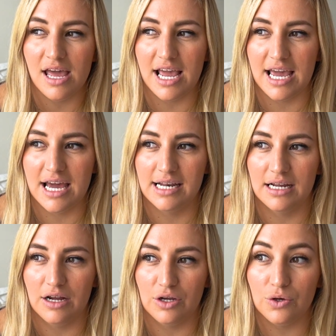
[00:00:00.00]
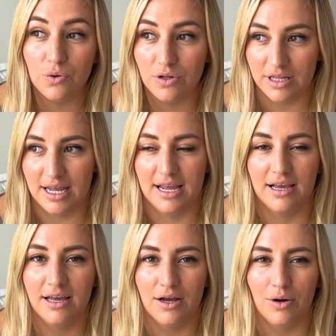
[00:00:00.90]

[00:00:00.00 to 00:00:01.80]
and Googling,